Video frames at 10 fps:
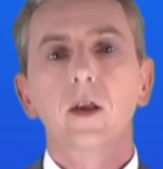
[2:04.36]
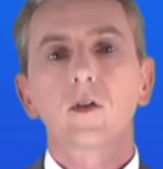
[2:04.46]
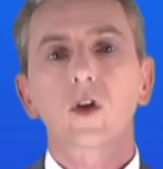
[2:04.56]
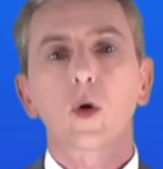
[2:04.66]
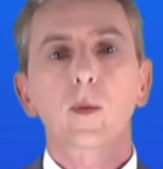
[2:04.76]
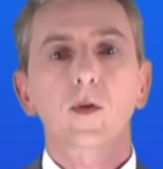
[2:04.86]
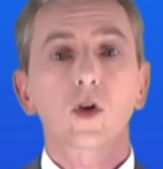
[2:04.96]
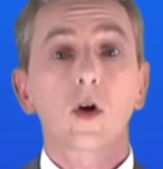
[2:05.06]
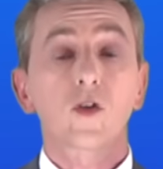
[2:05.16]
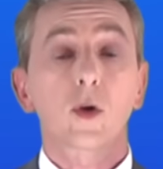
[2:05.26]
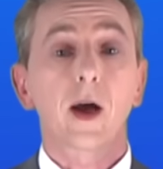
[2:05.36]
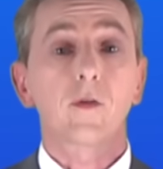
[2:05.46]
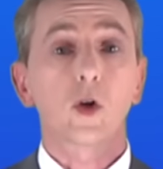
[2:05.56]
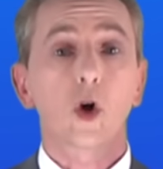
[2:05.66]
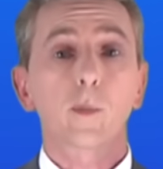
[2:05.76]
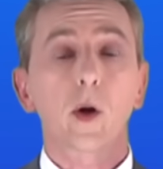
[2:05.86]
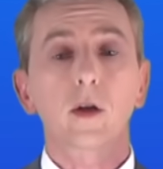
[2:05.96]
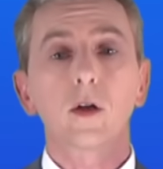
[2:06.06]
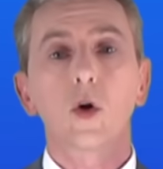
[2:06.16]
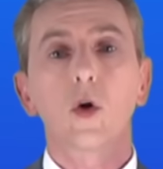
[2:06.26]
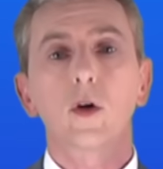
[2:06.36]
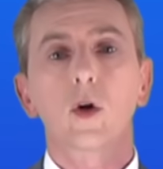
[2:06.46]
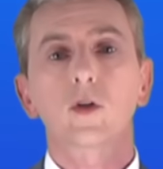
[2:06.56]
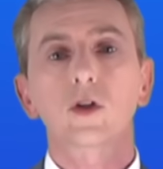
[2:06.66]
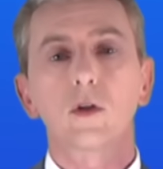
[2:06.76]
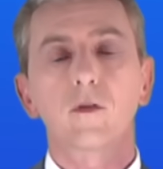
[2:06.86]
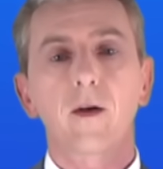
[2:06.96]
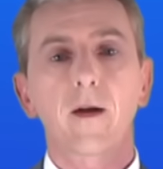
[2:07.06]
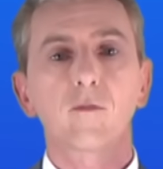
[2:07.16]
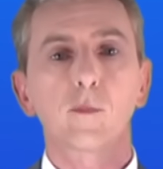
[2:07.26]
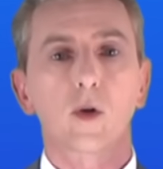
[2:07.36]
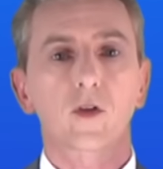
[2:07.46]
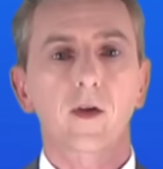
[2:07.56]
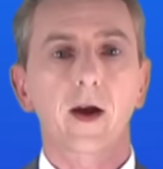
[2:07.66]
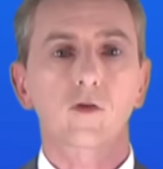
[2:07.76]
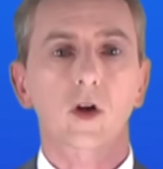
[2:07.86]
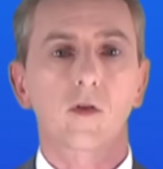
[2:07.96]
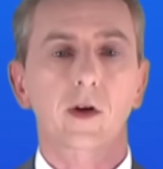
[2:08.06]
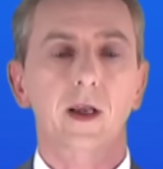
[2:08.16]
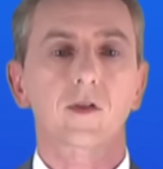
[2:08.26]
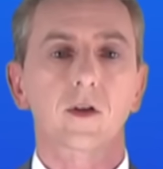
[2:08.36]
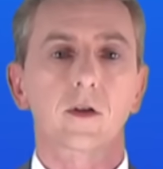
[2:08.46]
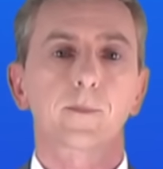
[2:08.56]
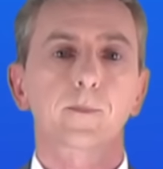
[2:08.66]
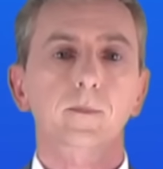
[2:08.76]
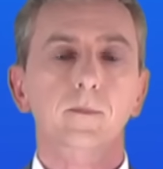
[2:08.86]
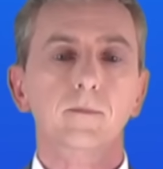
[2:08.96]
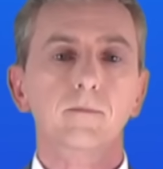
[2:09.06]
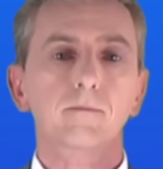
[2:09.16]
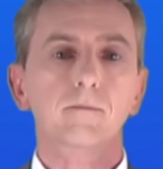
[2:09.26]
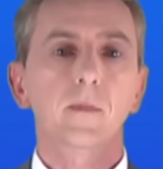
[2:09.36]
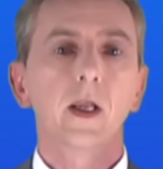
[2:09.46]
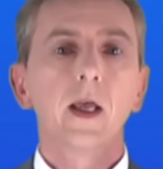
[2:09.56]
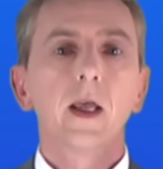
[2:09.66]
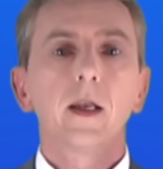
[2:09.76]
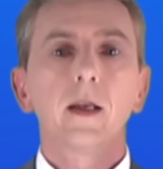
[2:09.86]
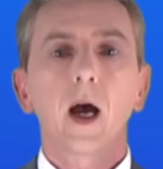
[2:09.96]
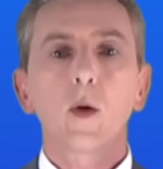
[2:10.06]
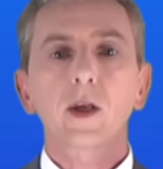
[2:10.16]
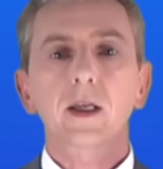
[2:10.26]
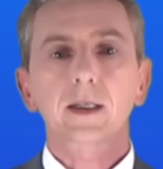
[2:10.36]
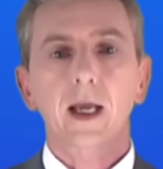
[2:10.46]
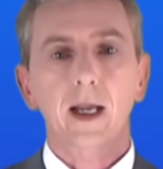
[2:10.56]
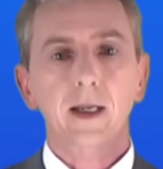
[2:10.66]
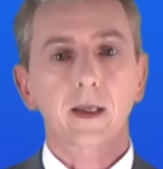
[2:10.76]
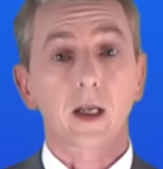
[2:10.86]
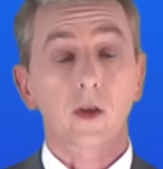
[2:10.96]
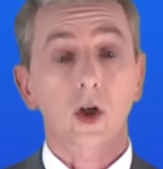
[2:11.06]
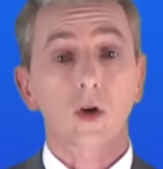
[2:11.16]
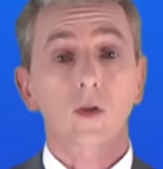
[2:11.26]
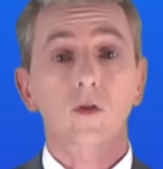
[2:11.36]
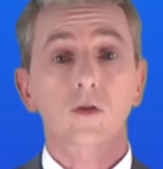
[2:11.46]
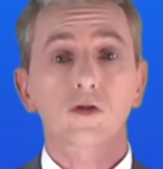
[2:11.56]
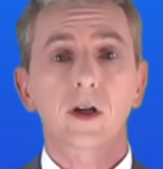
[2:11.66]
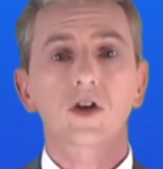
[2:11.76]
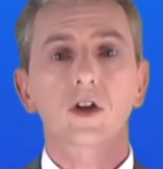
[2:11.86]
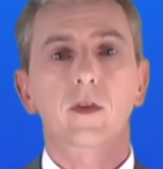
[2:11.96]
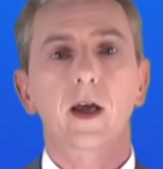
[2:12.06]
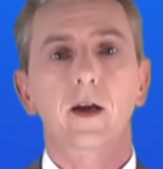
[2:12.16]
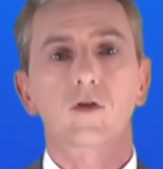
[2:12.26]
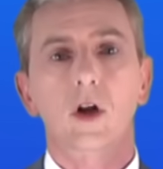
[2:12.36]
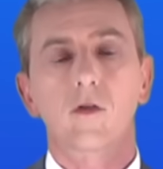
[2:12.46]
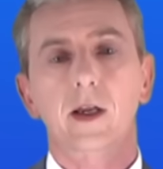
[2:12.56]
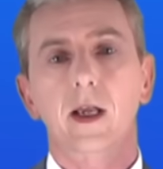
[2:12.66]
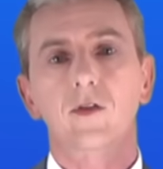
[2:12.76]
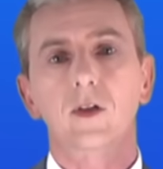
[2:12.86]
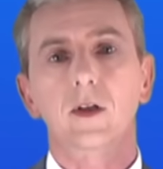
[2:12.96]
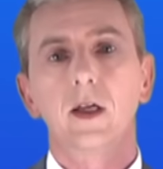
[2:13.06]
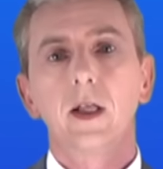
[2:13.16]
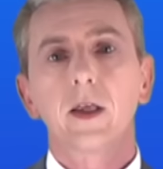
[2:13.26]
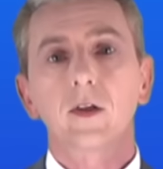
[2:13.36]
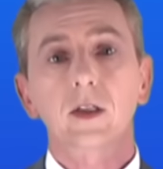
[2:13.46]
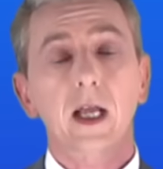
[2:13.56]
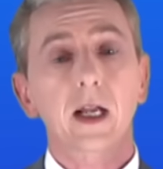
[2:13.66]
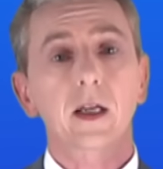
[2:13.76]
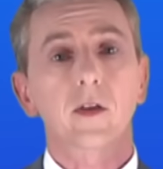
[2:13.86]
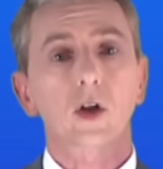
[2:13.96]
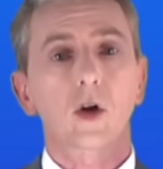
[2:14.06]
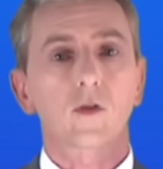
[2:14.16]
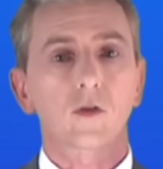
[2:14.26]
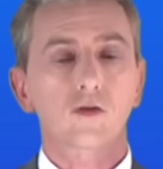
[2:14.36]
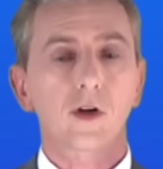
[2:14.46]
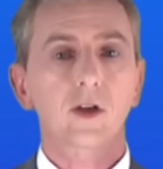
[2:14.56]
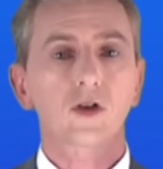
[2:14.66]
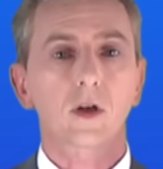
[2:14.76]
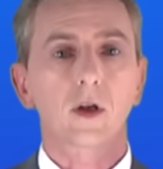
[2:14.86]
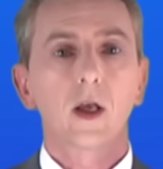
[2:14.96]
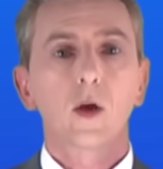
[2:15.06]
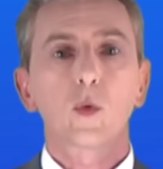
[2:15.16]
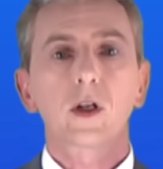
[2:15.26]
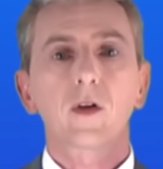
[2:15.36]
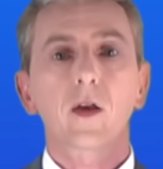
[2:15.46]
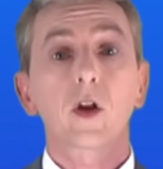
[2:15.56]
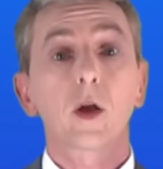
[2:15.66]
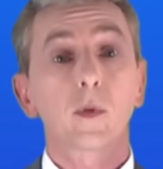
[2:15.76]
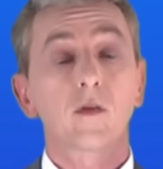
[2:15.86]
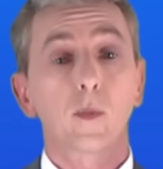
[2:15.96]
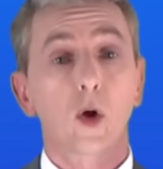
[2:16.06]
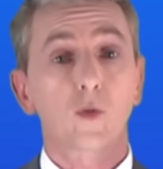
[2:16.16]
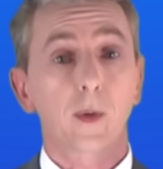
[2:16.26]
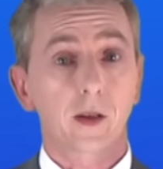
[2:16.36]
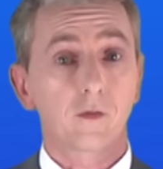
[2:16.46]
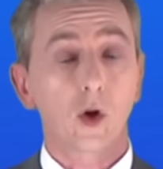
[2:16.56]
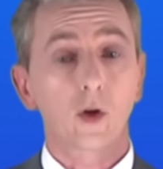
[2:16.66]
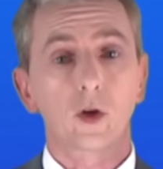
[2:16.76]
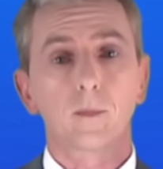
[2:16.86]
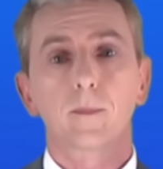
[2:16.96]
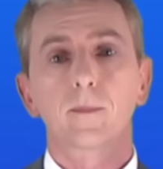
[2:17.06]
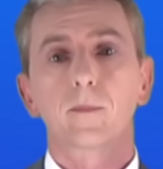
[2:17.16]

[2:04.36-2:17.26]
so we must also have 0.0025 moles of hydrochloric acid. Now we can calculate the concentration of the hydrochloric acid, and to calculate the concentration, we divide the number of moles by the volume.